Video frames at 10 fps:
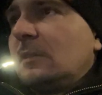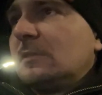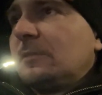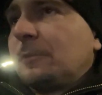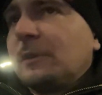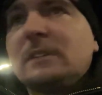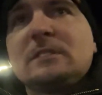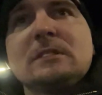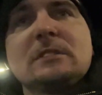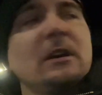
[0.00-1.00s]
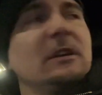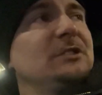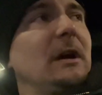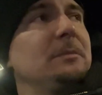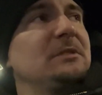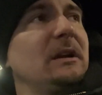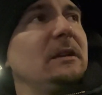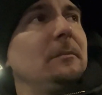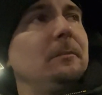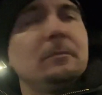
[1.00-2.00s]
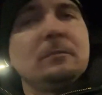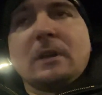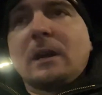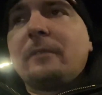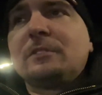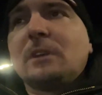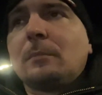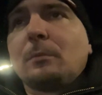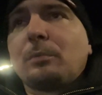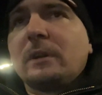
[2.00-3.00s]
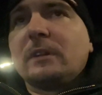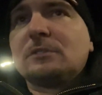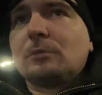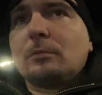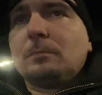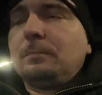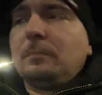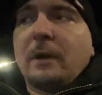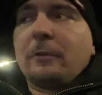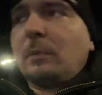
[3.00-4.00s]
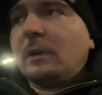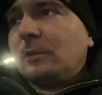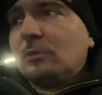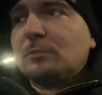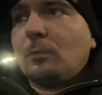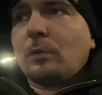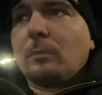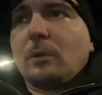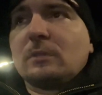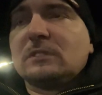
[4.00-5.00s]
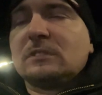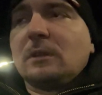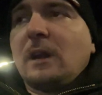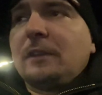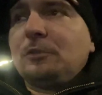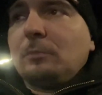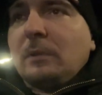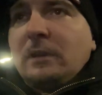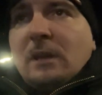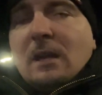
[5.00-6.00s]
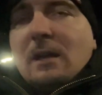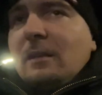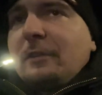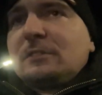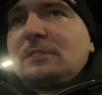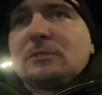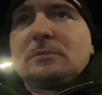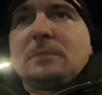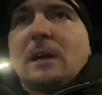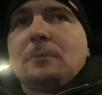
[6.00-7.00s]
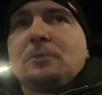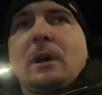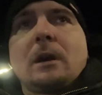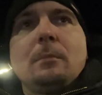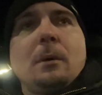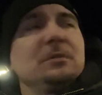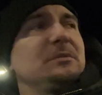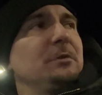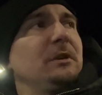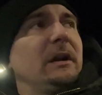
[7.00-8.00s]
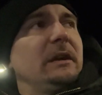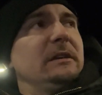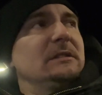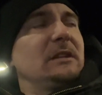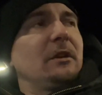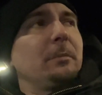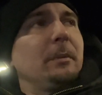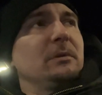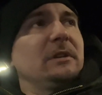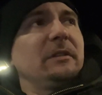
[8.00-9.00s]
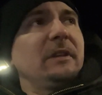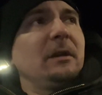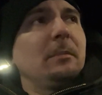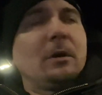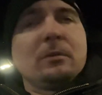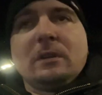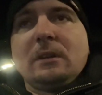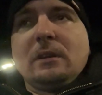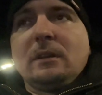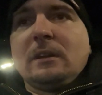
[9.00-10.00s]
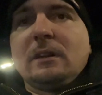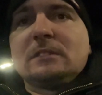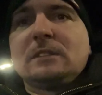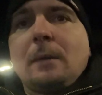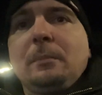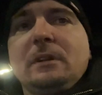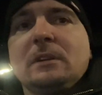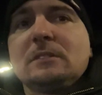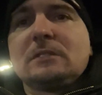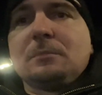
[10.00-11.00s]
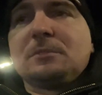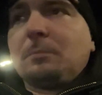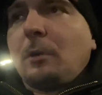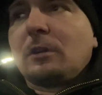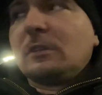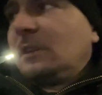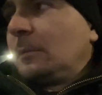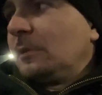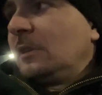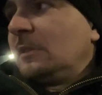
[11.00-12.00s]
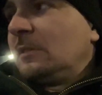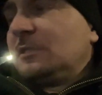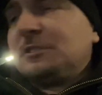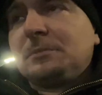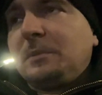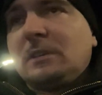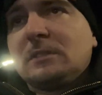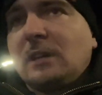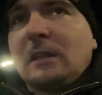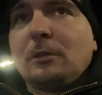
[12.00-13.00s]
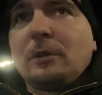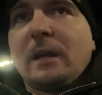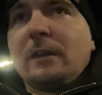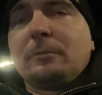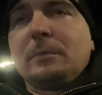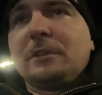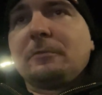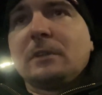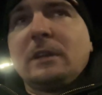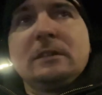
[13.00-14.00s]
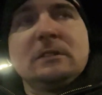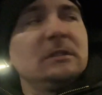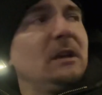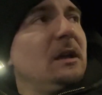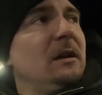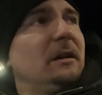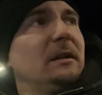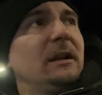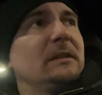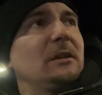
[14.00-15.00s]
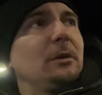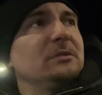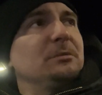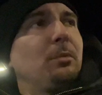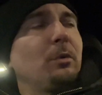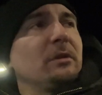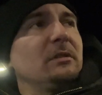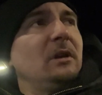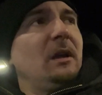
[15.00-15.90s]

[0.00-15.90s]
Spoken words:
for instance, on a job site, like, obviously I'm an apprentice, so everybody knows more about this than I do, but there's still some times where I come up with some good ideas that other people didn't think about, and it's not because I'm smarter than them or nothing. It's just because I look at it from a different lens, and that's always important.